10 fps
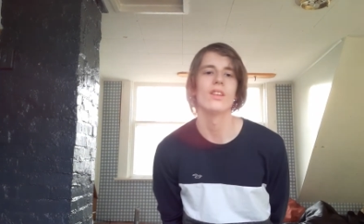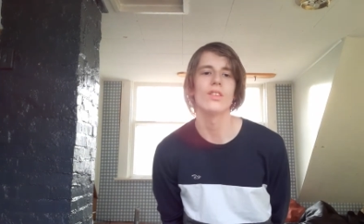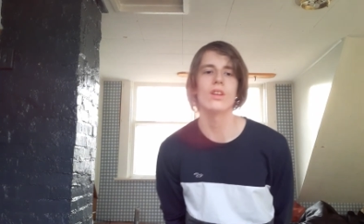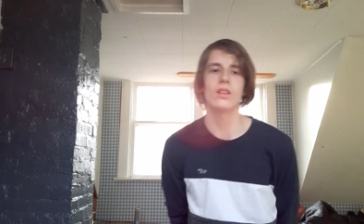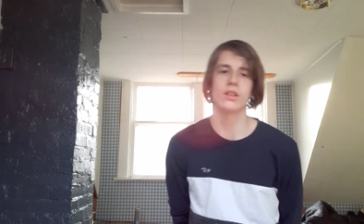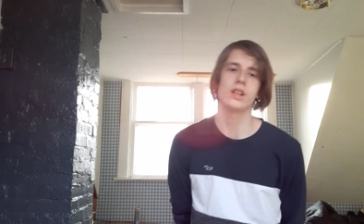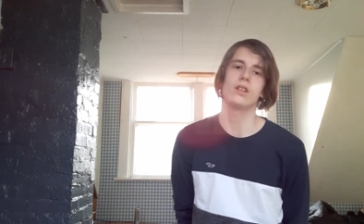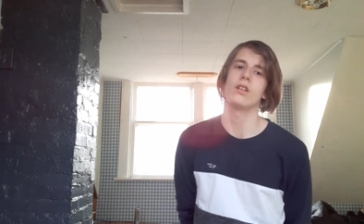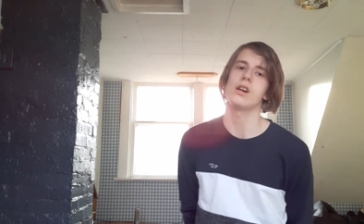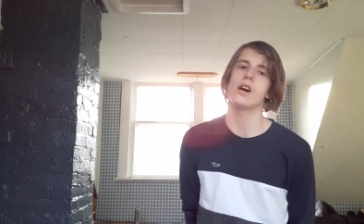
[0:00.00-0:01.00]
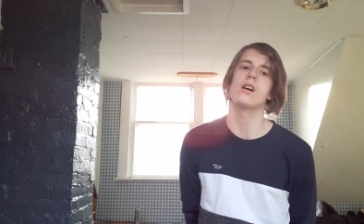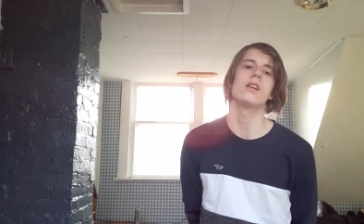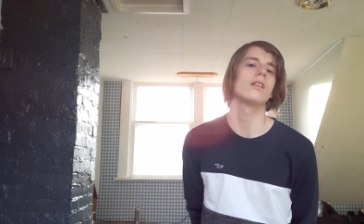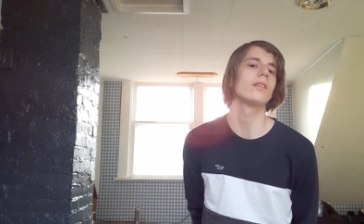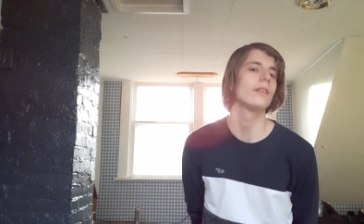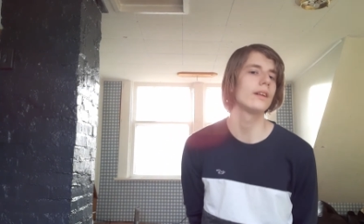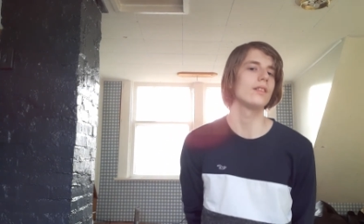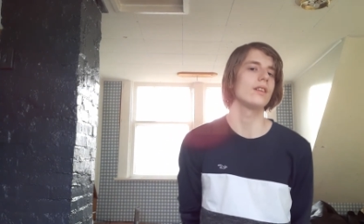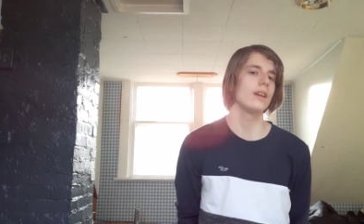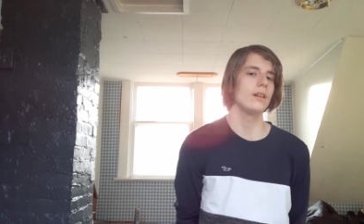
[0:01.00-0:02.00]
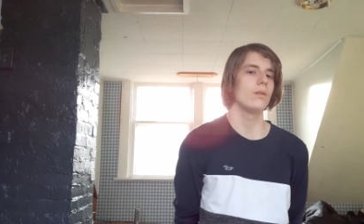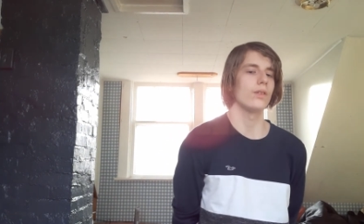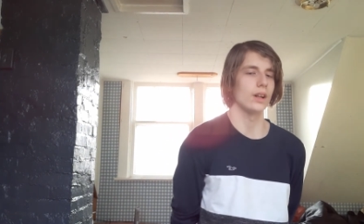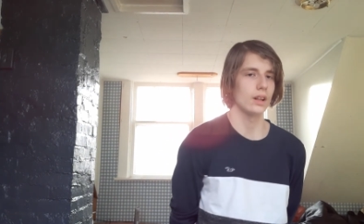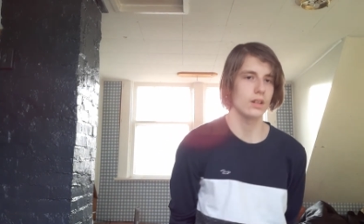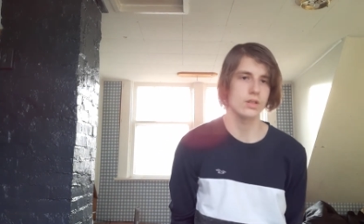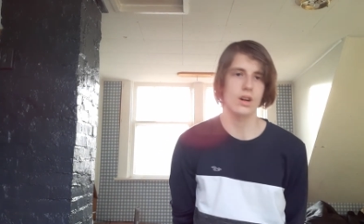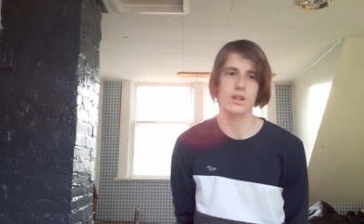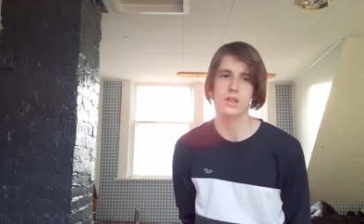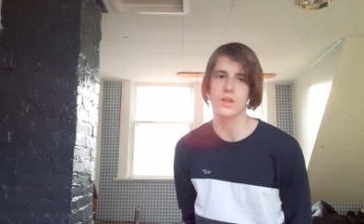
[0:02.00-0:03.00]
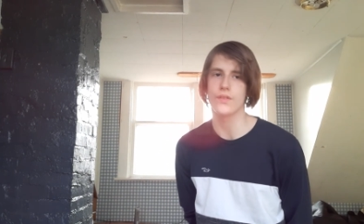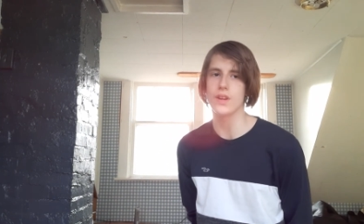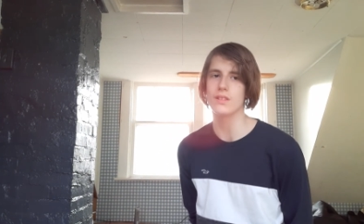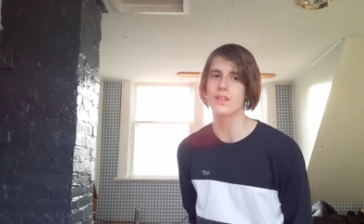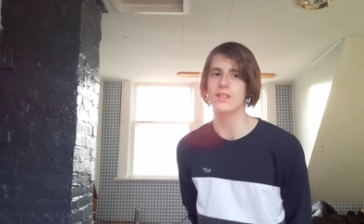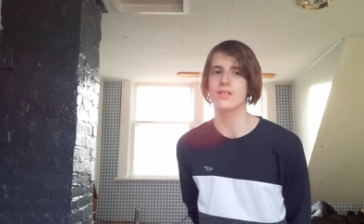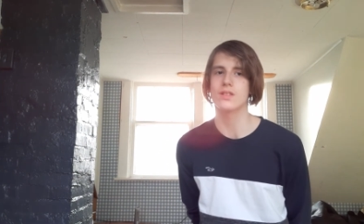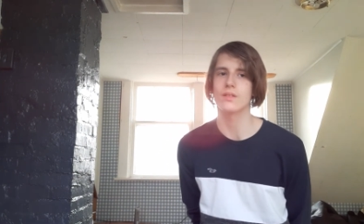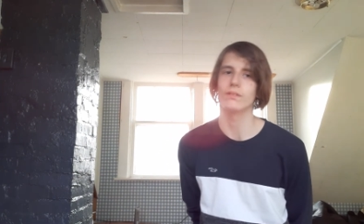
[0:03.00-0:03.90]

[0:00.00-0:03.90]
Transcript: so here we are indeed with another Talk to You viewers.